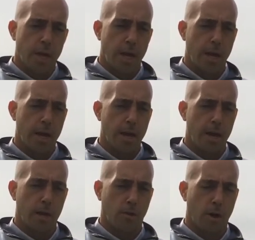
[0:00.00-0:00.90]

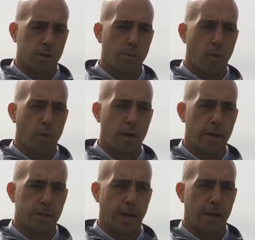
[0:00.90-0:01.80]
And across the board,
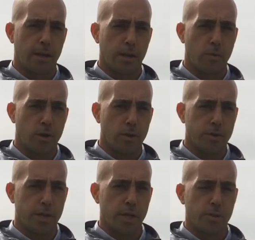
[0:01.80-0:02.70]
it's kind of like one of
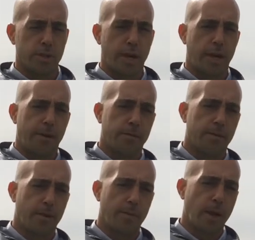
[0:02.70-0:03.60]
those things we said after
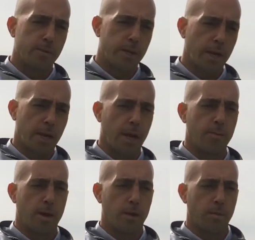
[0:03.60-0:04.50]
the Framingham State game,
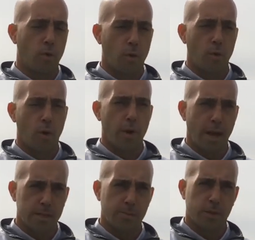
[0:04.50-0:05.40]
that the more and more we
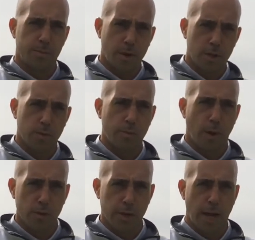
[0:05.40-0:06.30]
got some experience with
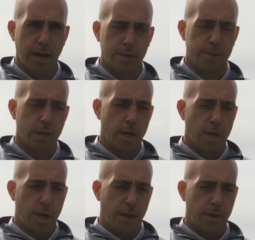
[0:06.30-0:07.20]
both sides,
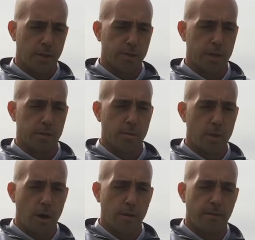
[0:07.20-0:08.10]
I think you're seeing some
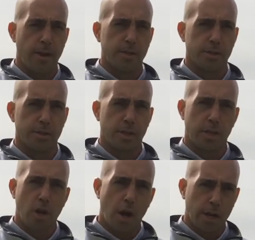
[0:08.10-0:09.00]
young faces,
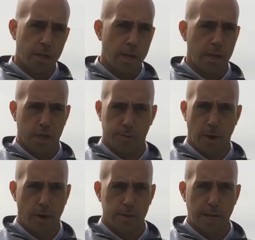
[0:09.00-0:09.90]
and young in
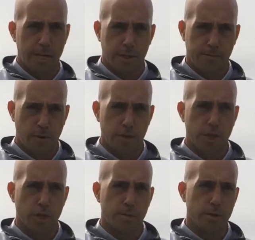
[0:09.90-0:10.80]
experience, not just first
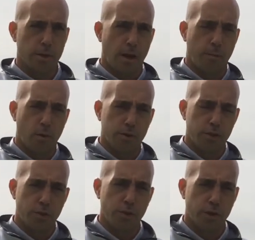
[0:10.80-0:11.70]
years, but sophomores and
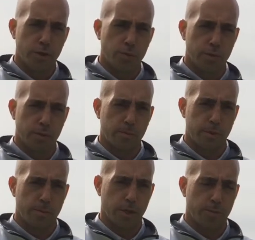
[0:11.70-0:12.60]
juniors with
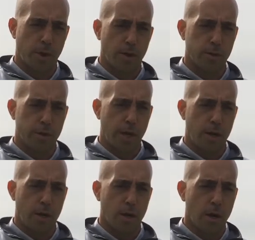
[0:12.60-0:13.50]
some experience that
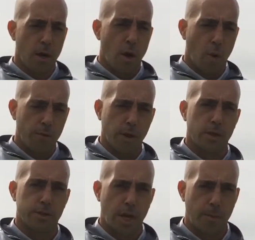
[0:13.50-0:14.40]
are hopefully going
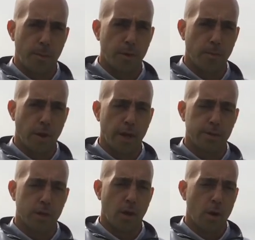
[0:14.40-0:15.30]
to step up their play.
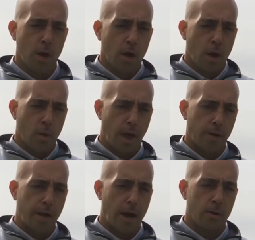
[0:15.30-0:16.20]
So without
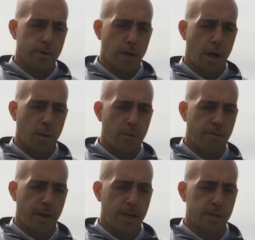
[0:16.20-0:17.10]
a doubt, we
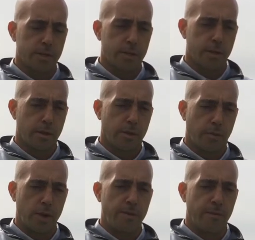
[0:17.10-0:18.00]
faced
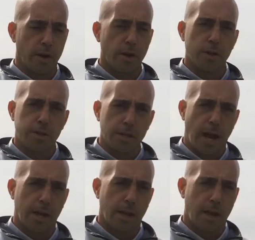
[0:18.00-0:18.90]
three very good
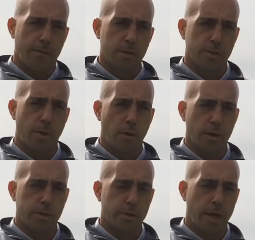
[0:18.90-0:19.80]
non-conference
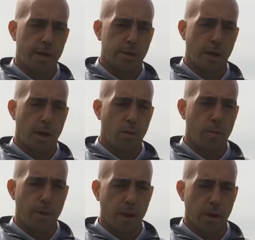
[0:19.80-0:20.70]
opponents that were
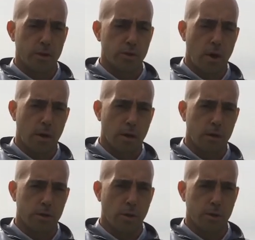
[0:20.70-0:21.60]
bigger and stronger.
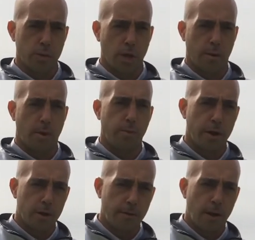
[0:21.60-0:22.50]
So as we talk about
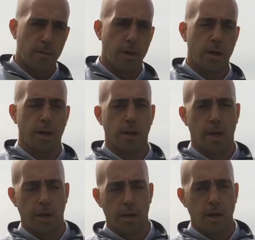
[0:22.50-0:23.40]
player development
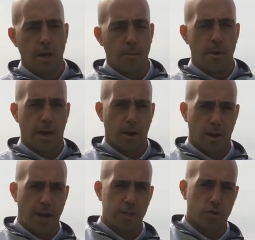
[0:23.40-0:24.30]
and making our
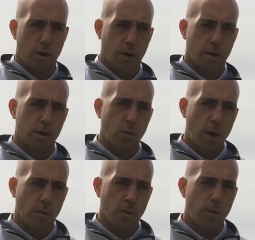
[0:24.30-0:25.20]
guys stronger in the
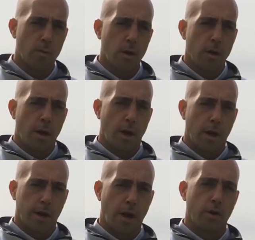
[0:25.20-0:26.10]
weight room,
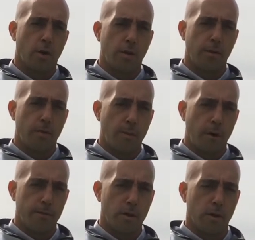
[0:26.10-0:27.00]
carrying over on the
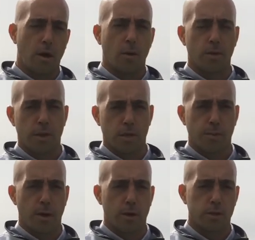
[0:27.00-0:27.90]
football field along with the
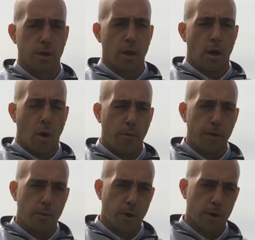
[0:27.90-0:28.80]
experience,
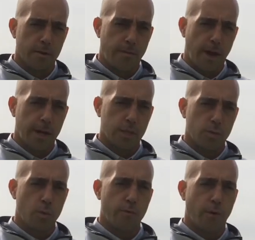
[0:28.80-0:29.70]
hopefully we're going to find as
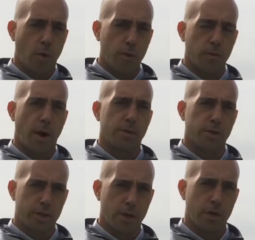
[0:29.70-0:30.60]
we move forward throughout
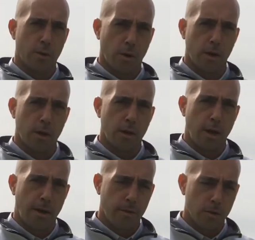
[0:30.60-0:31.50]
this year that we're going
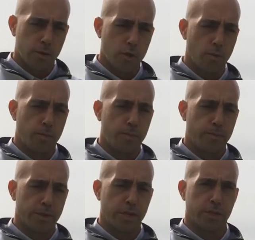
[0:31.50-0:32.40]
to have those two
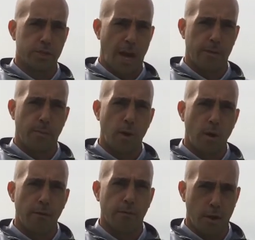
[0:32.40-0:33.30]
positions have to play
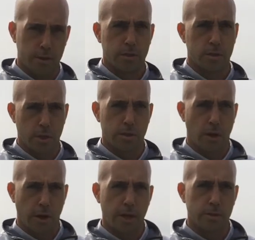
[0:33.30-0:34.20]
well for us to
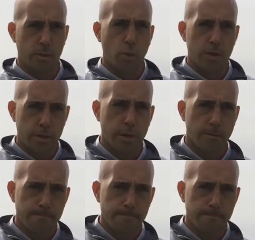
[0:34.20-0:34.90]
start getting some wins here.